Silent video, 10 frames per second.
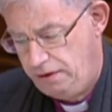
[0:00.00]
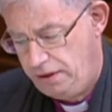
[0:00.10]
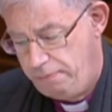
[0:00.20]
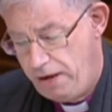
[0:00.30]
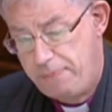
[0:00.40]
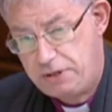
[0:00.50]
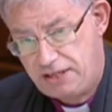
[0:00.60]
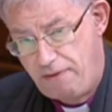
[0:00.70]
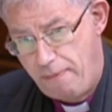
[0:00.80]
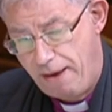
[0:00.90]
The purpose
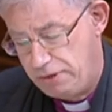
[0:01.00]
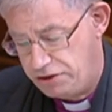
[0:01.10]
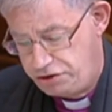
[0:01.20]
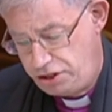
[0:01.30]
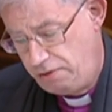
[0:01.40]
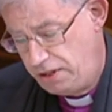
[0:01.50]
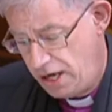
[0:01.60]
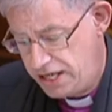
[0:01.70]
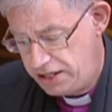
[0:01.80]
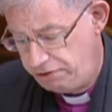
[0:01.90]
of Amendments 2 and
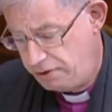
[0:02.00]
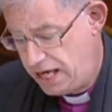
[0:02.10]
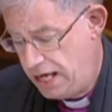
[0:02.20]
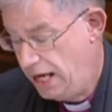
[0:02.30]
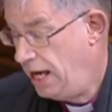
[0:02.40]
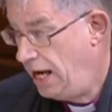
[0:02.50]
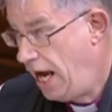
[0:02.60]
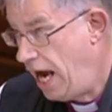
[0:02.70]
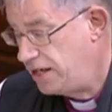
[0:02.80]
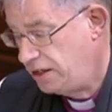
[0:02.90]
93
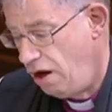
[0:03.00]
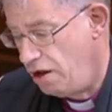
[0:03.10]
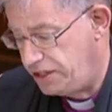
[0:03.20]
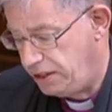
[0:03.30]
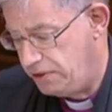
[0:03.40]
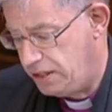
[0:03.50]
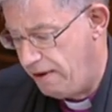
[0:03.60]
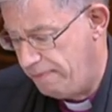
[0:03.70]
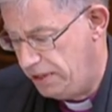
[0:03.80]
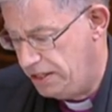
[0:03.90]
and consequent
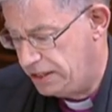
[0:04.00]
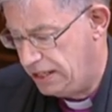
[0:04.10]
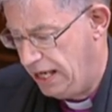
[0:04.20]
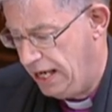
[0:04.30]
amendments